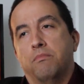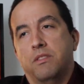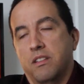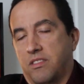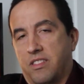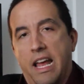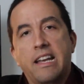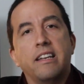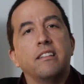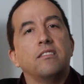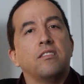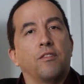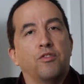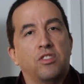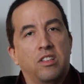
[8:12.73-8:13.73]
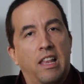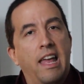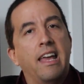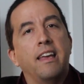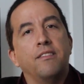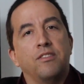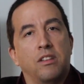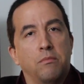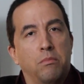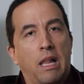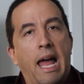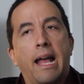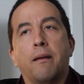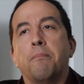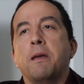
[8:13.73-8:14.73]
descendants of slaves and
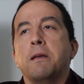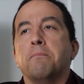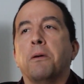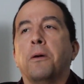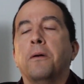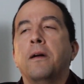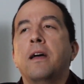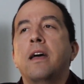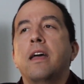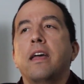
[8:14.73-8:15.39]
black people,